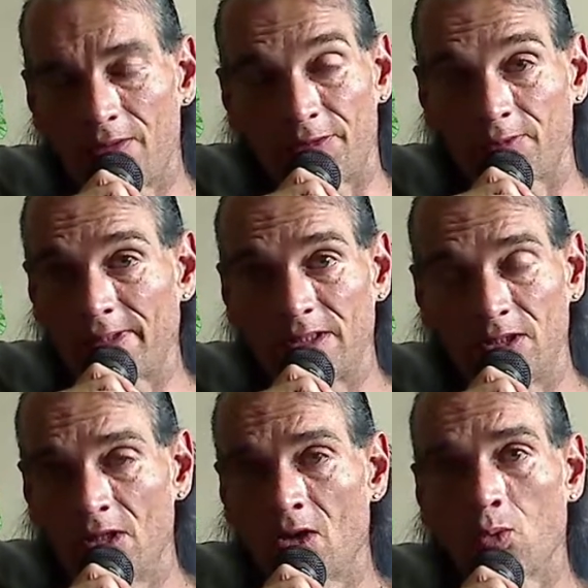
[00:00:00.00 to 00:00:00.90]
There
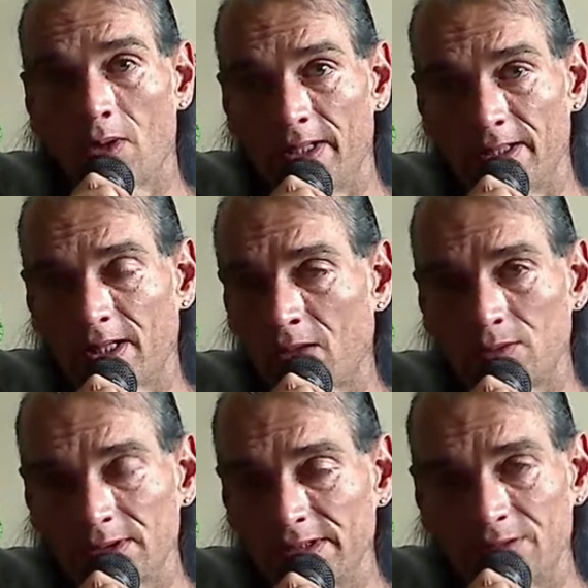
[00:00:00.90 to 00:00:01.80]
ain't no way I
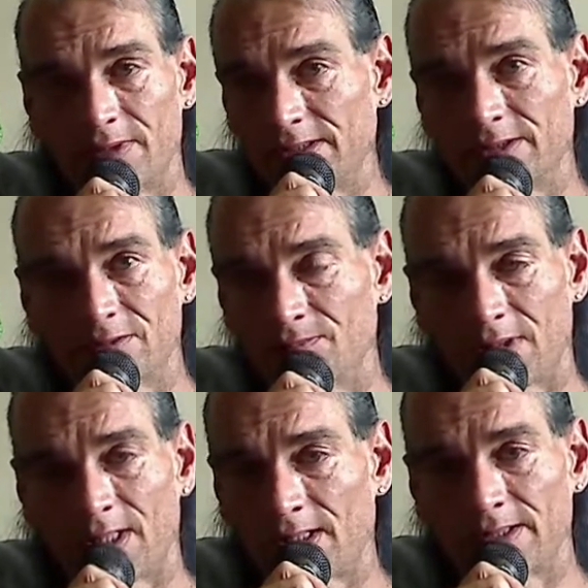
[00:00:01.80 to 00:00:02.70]
would leave any of them
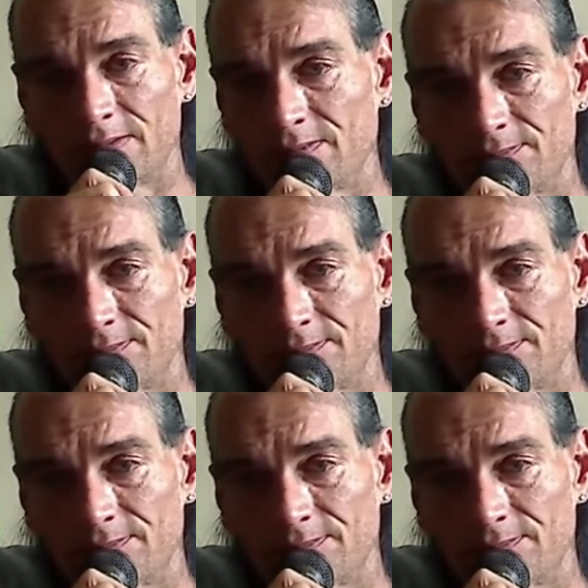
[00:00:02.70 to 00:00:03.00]
behind.